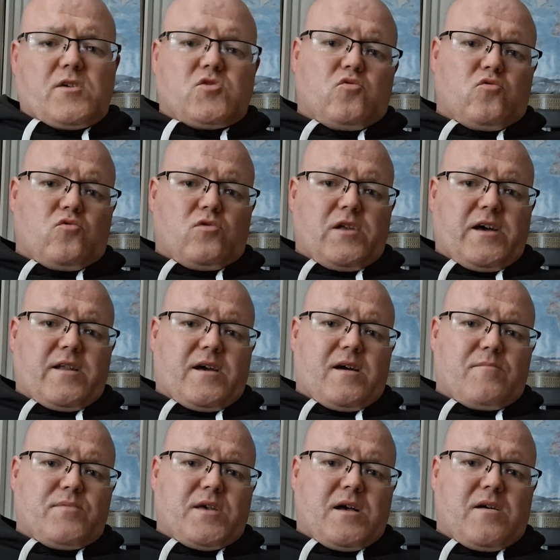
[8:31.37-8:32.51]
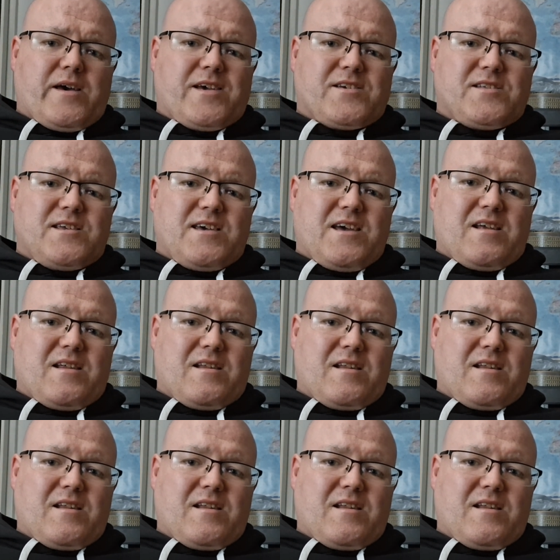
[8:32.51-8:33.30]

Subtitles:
So let that be a lesson to you.